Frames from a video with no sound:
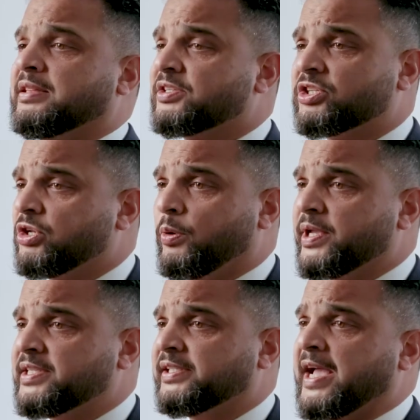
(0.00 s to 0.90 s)
This is no
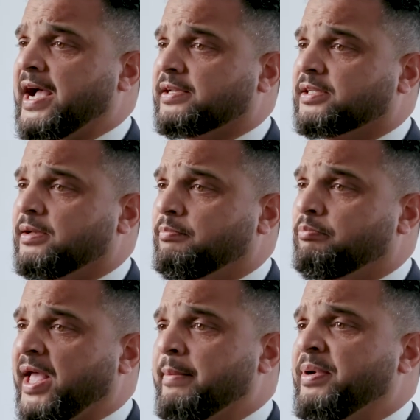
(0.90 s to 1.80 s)
easy task,
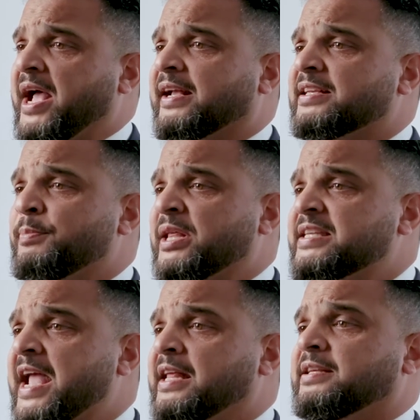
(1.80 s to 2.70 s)
but MPAC has
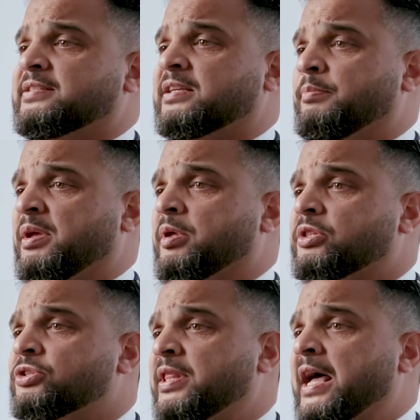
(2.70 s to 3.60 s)
maintained its
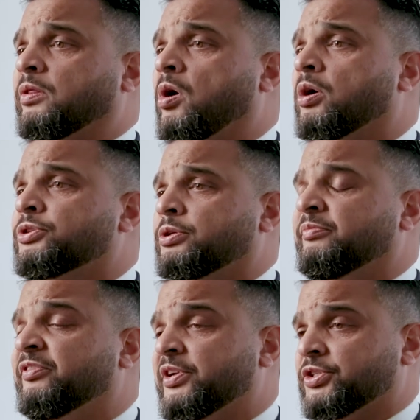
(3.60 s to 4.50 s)
commitment to that
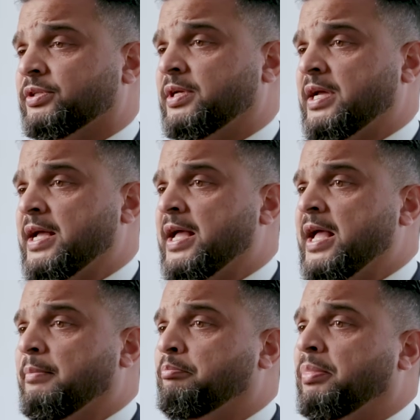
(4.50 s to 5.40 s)
long-term vision
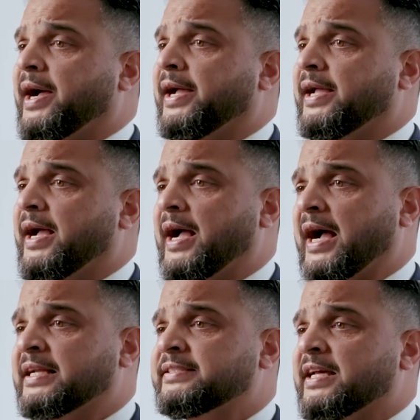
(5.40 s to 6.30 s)
by
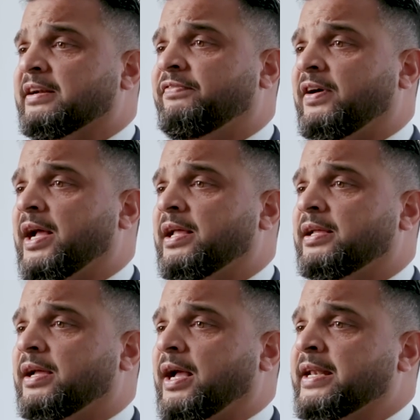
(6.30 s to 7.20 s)

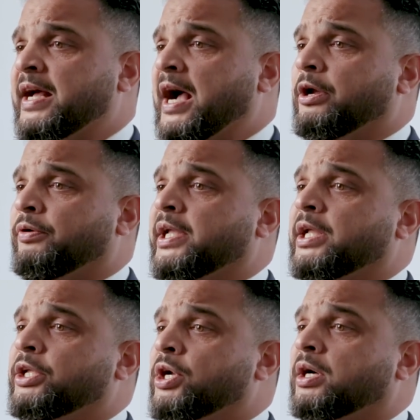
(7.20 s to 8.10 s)
identifying and hiring
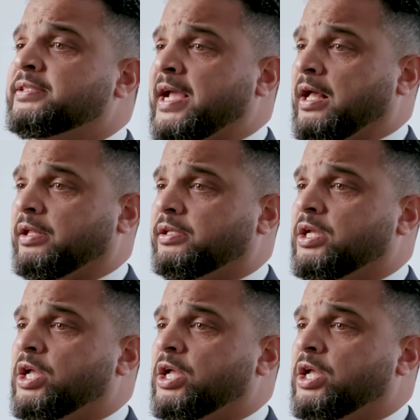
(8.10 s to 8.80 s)
young talent